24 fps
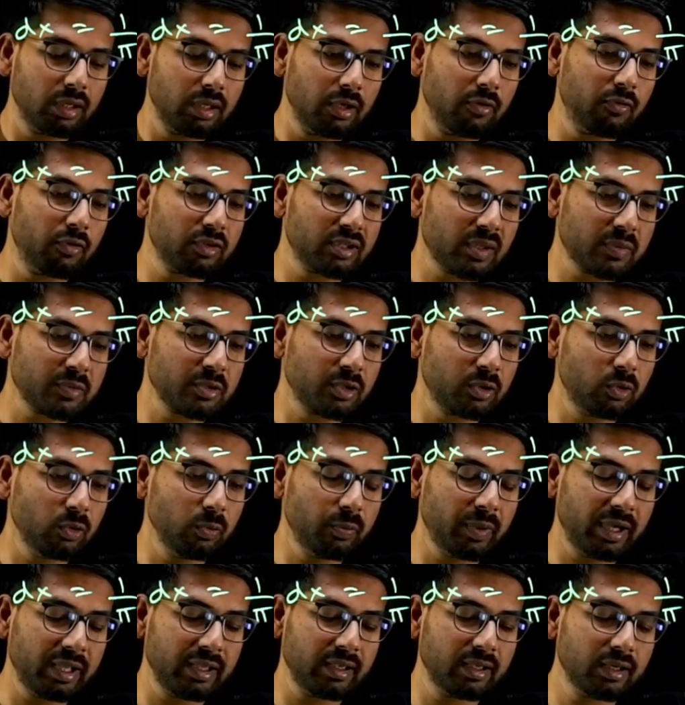if you substitute 2
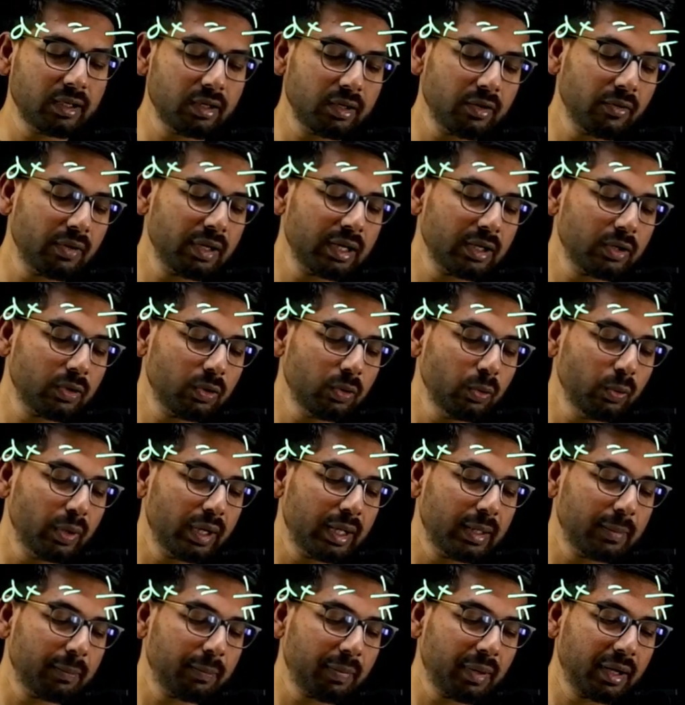pi here, you will get
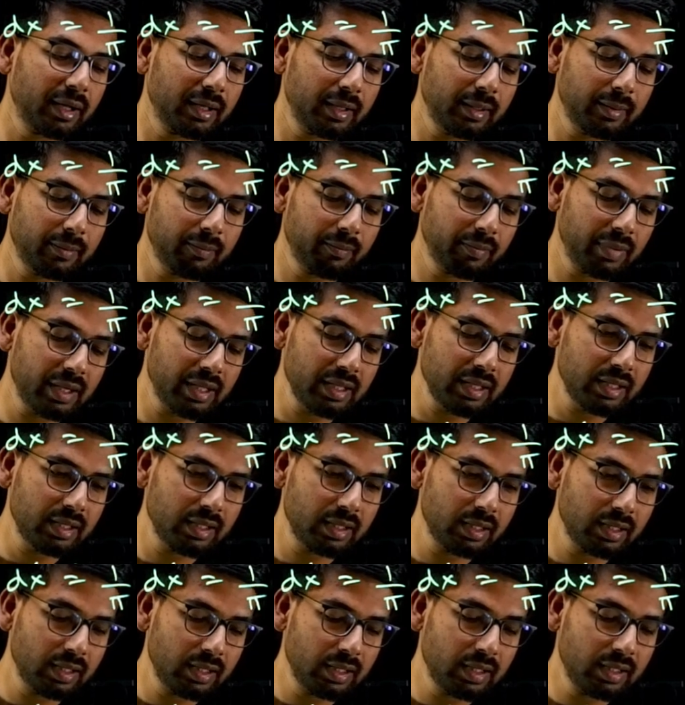2n pi by
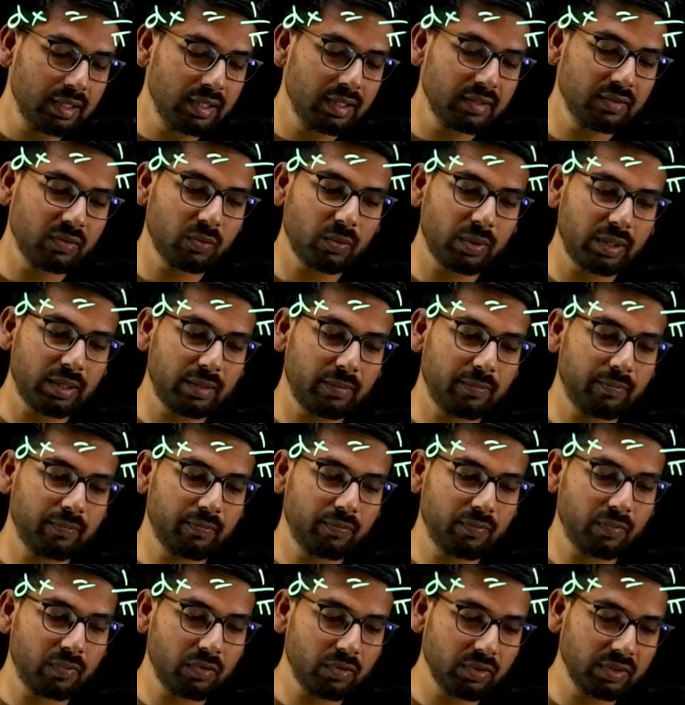n square.
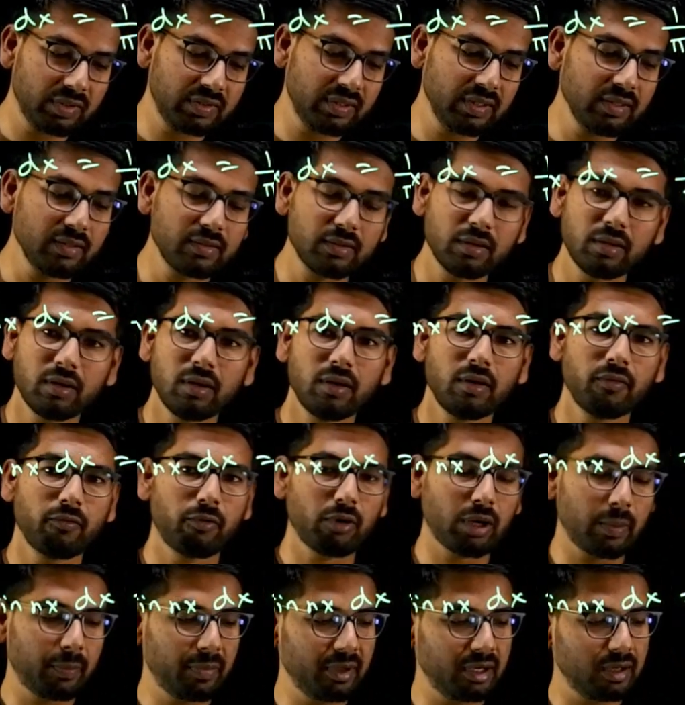So this is
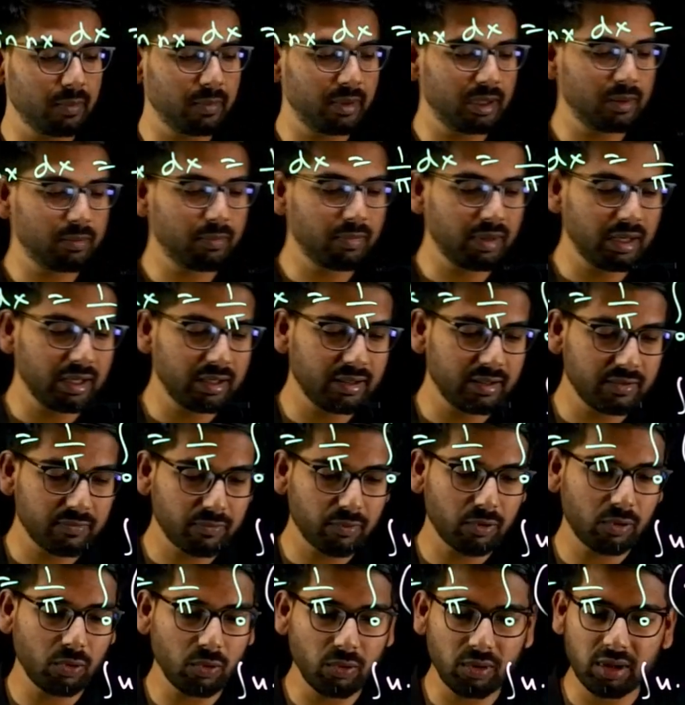for upper limit, minus
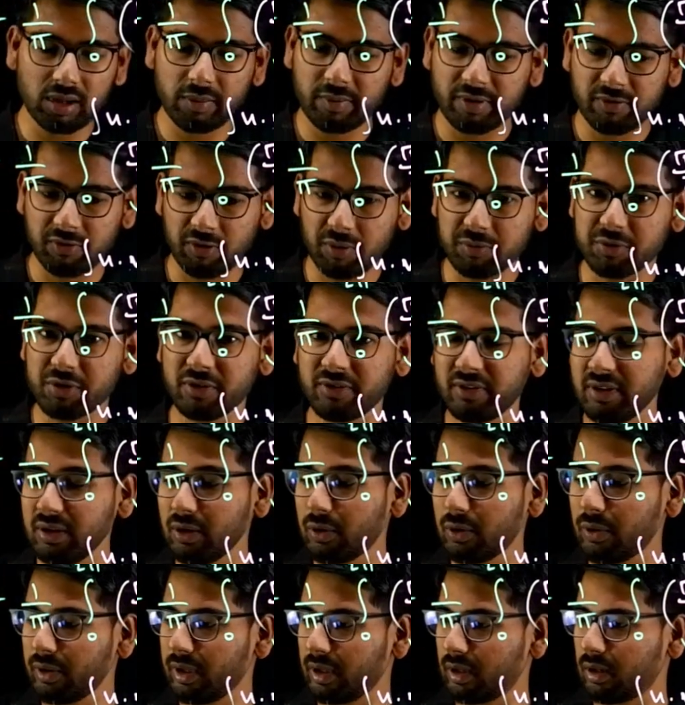for lower limit you substitute
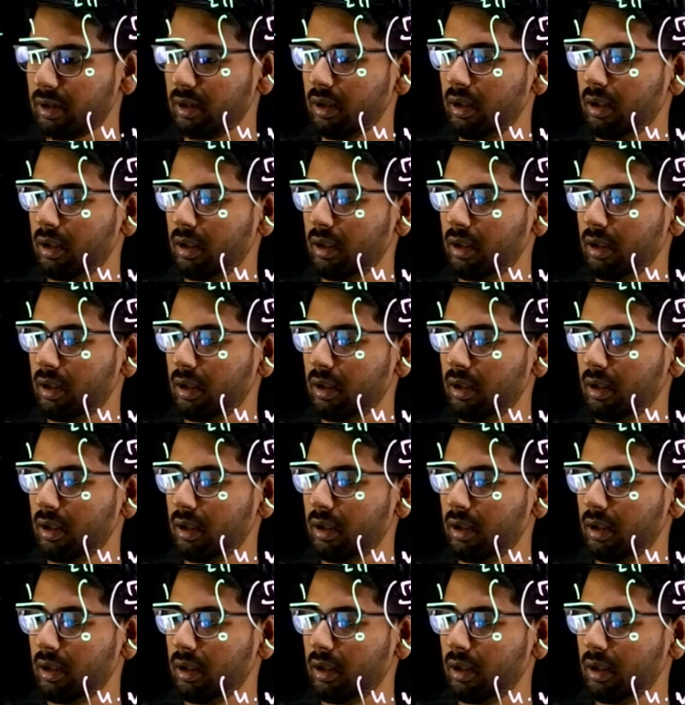0 here.